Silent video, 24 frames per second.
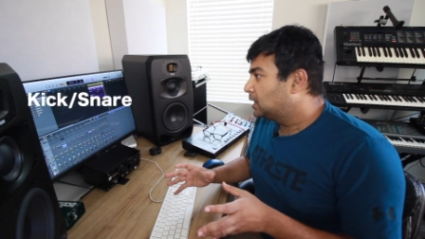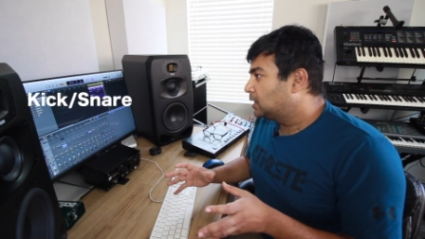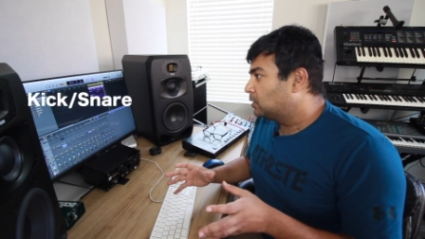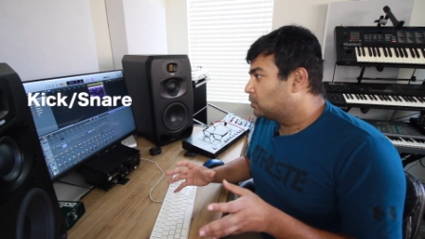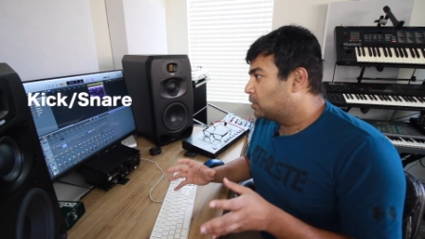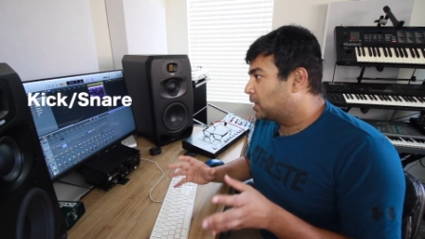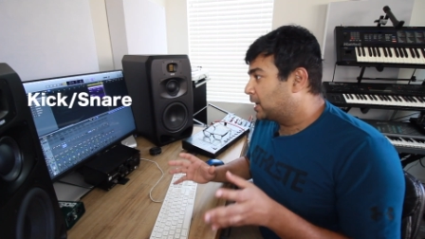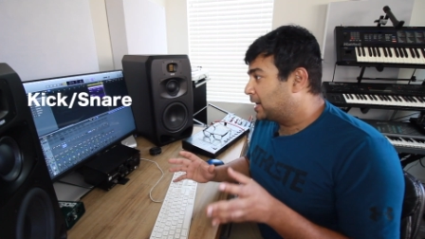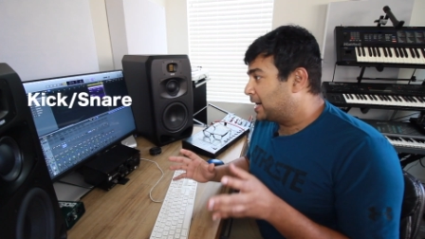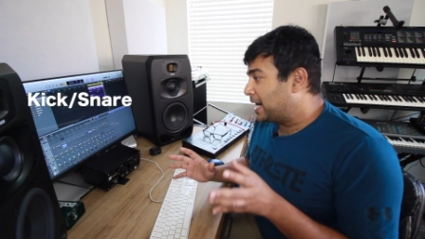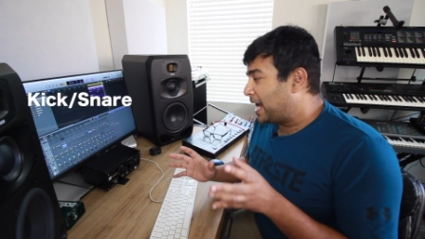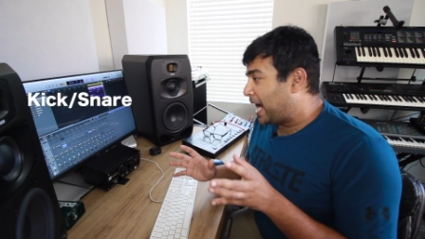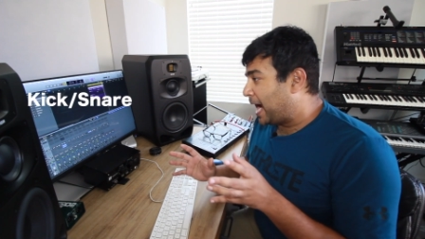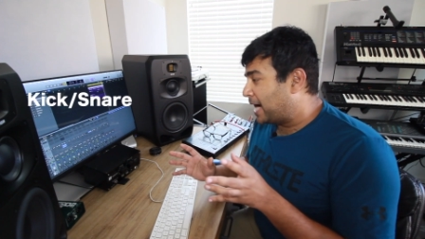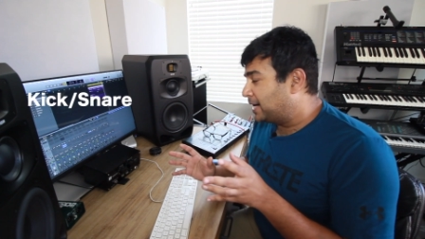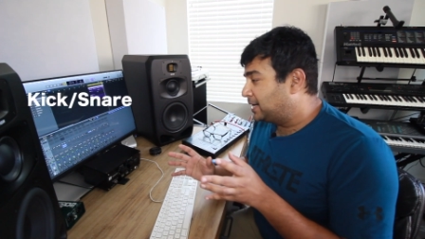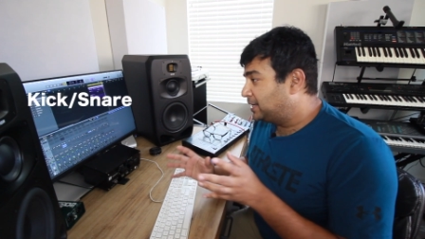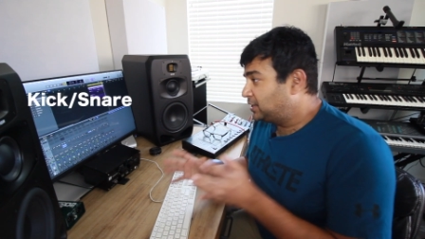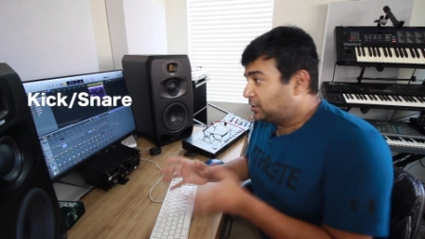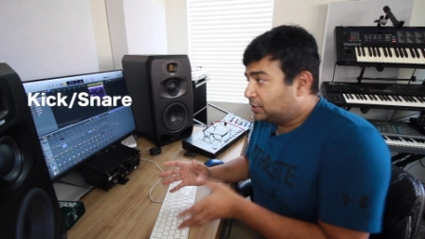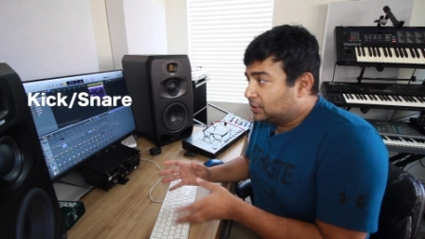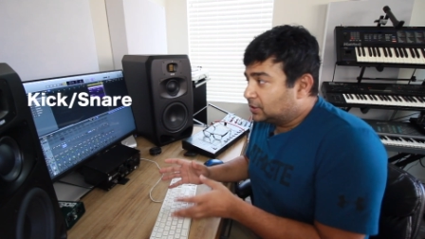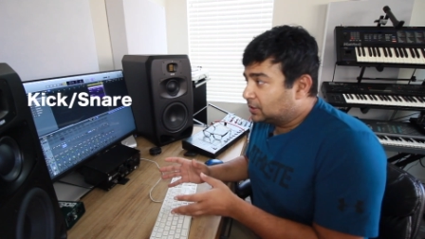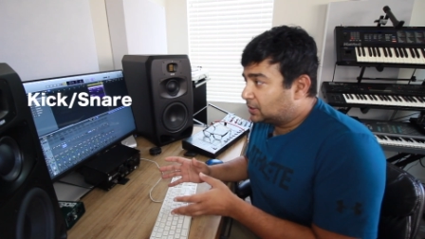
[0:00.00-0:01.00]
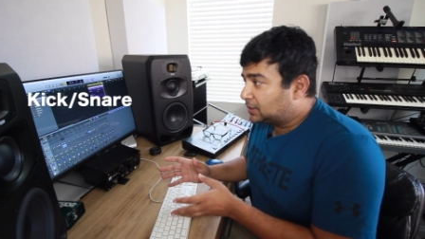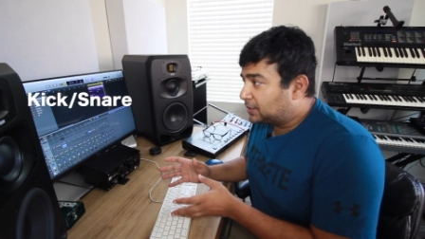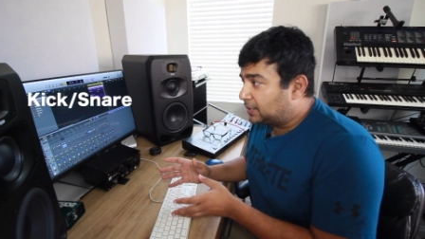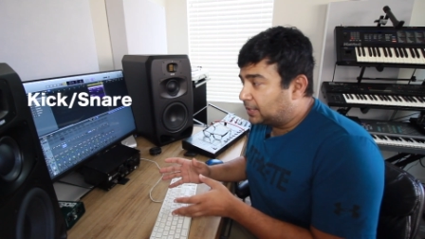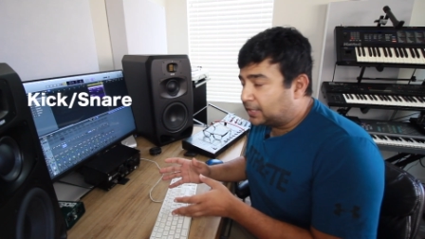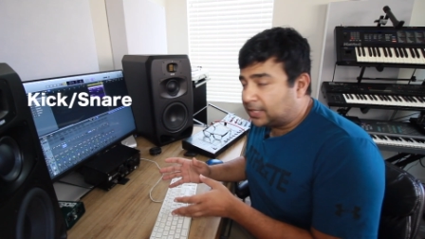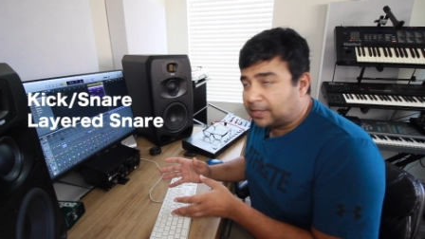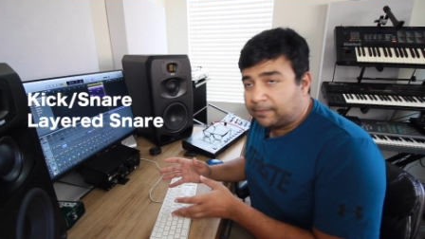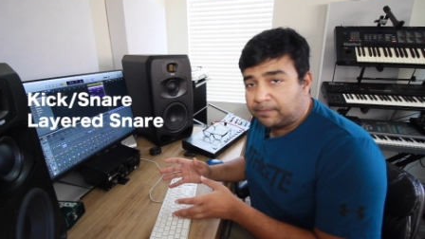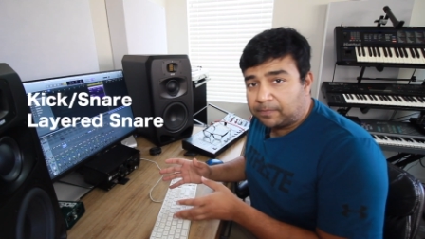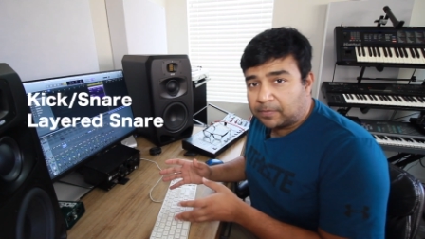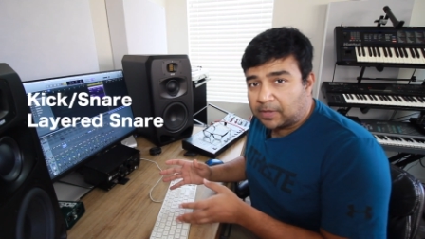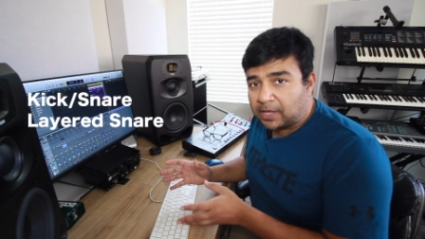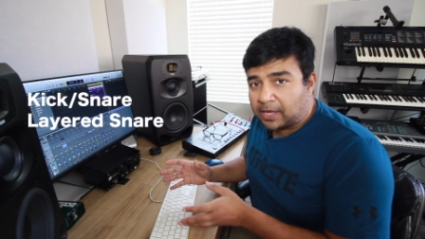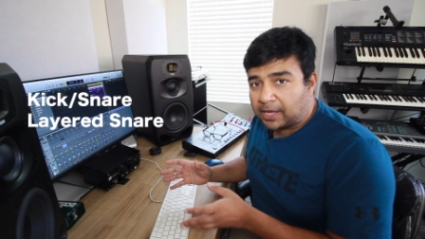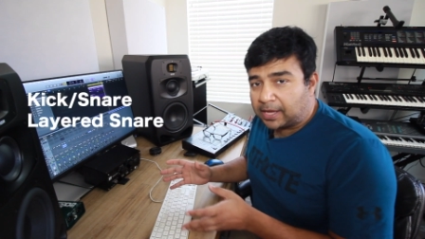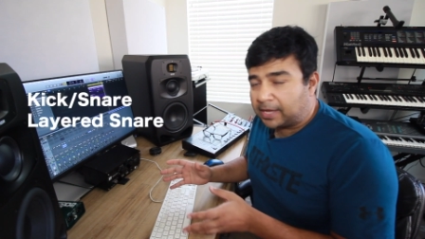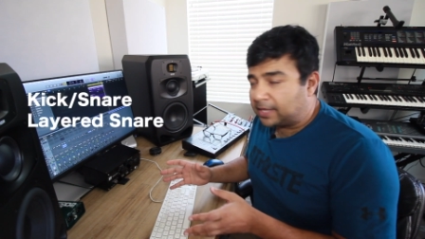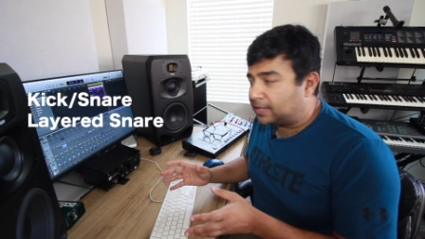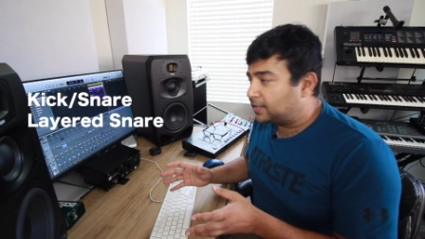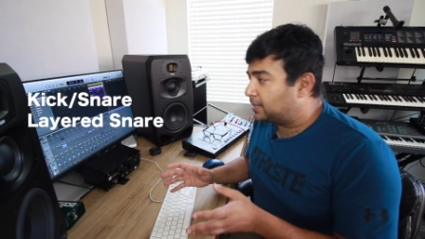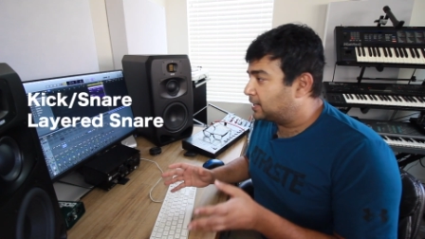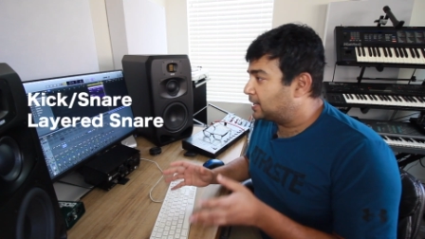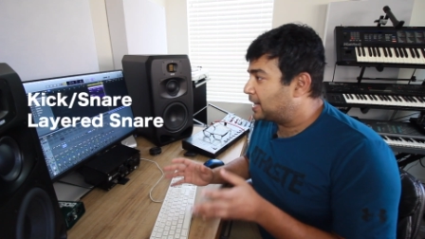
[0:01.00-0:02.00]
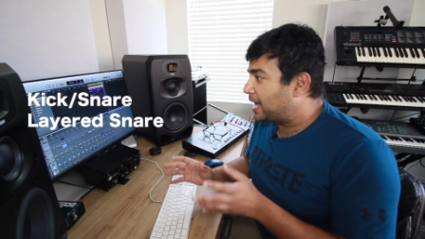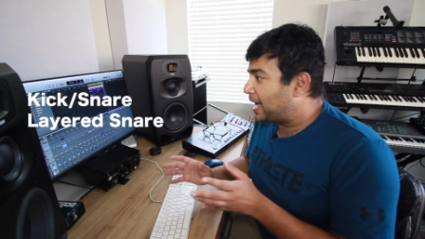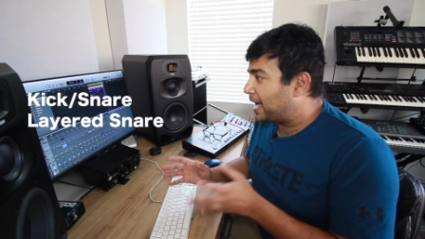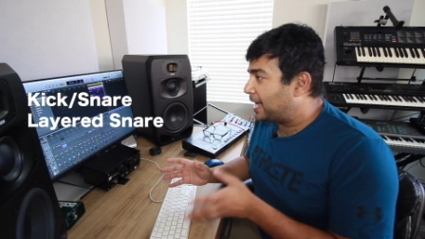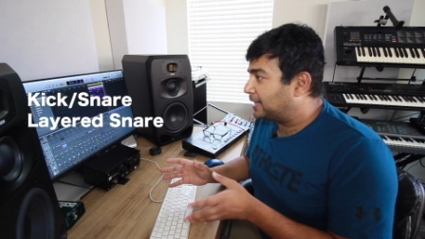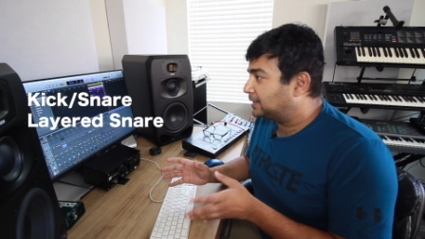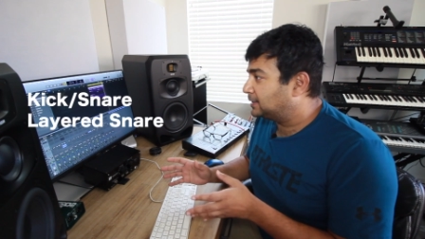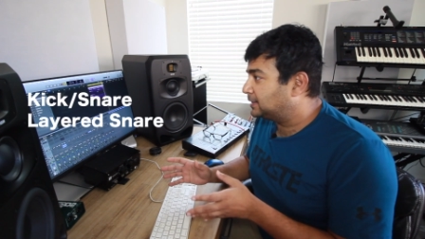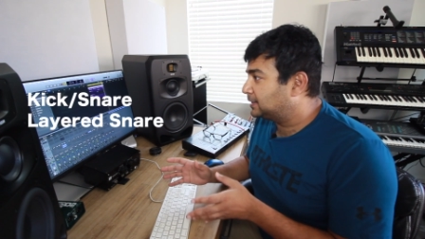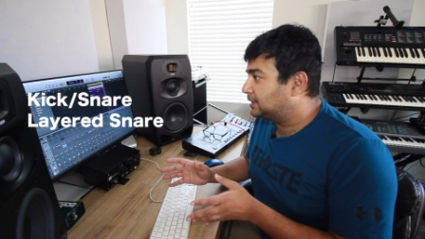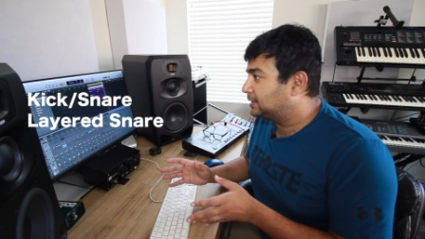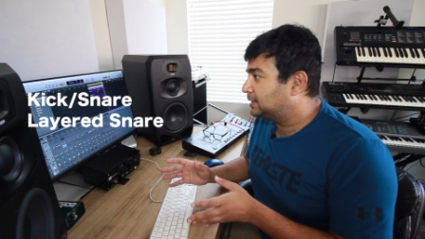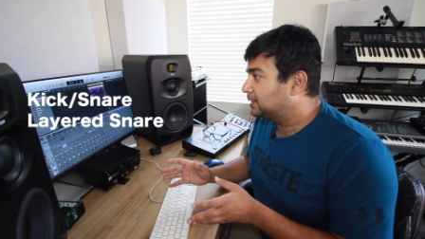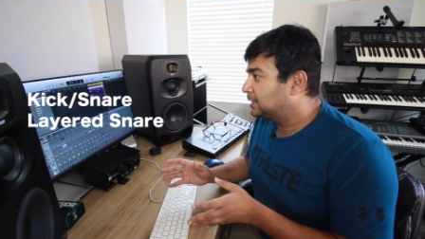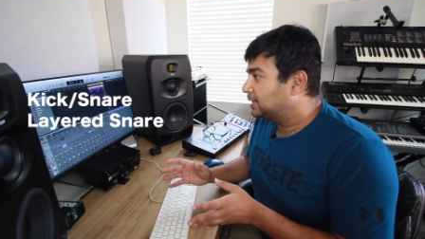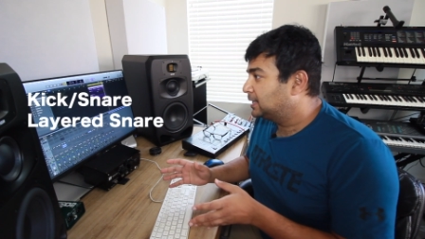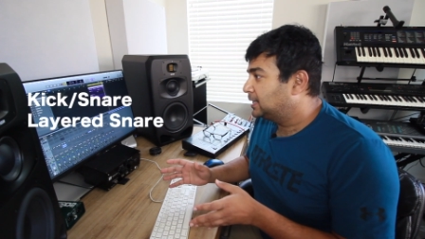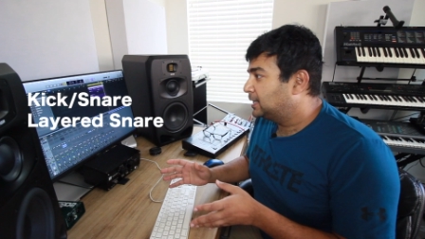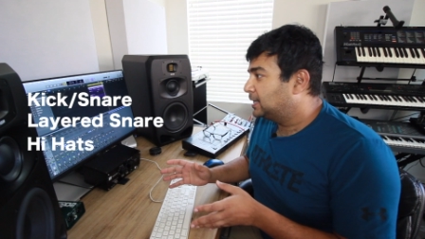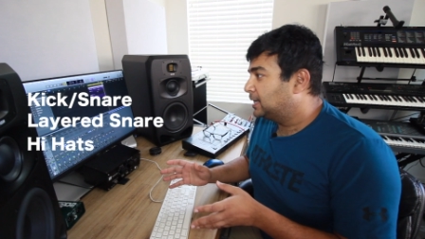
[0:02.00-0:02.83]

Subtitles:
one additional snare, and then hats,